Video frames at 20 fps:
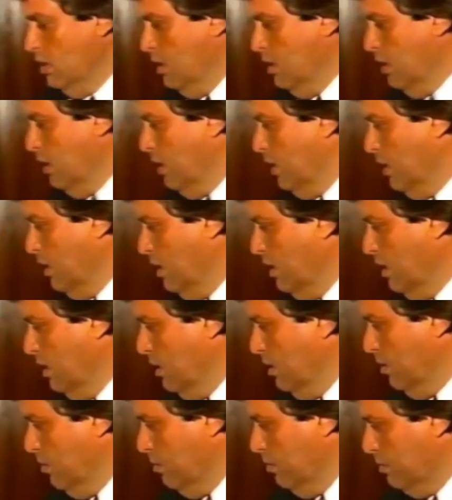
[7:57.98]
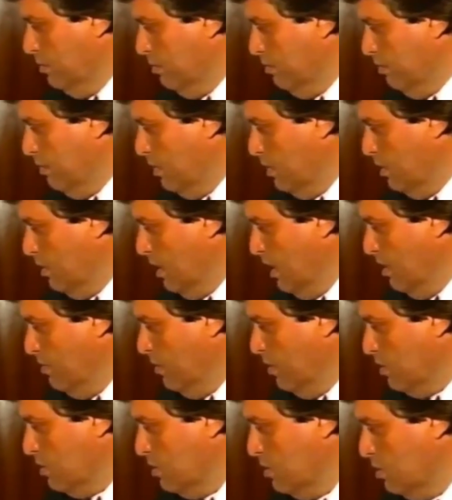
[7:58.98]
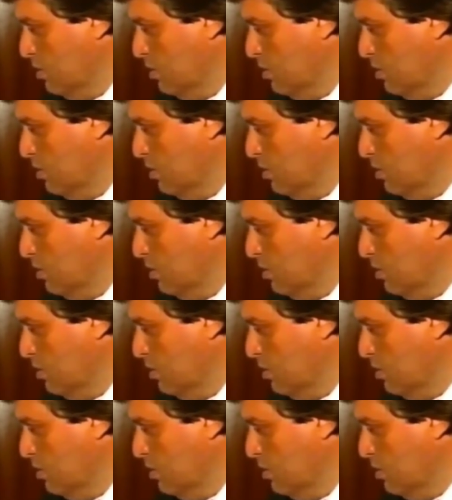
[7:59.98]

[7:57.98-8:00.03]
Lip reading: gave us